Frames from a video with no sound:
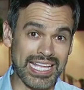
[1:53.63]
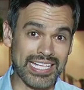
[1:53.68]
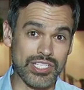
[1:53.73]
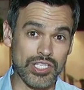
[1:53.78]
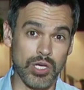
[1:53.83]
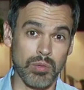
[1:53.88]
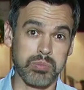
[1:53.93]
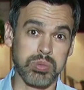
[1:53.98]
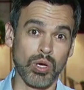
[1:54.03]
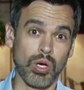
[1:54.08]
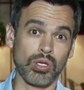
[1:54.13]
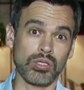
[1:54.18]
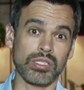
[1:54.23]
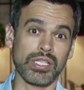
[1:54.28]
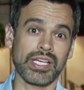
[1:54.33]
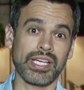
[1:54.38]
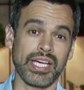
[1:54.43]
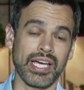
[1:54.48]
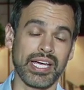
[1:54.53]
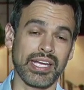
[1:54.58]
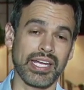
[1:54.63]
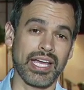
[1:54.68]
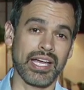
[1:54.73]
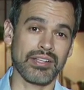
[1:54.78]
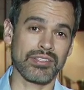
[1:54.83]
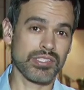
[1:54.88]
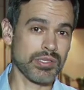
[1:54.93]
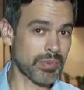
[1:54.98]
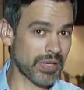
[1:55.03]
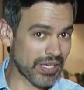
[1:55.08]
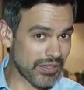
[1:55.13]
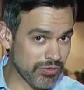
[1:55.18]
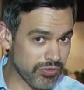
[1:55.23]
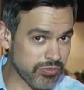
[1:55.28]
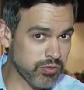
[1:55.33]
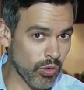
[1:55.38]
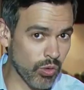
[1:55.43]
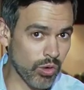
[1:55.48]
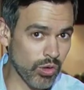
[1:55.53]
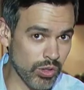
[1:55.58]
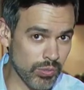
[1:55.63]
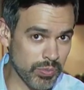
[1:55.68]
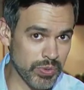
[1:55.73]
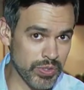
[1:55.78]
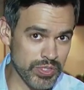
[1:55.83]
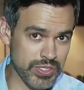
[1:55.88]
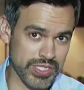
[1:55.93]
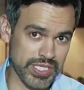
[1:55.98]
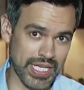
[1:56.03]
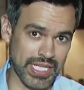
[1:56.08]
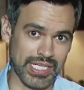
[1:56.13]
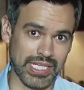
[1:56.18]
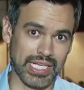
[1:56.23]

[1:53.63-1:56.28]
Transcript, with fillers: Chipotle announced about a 4%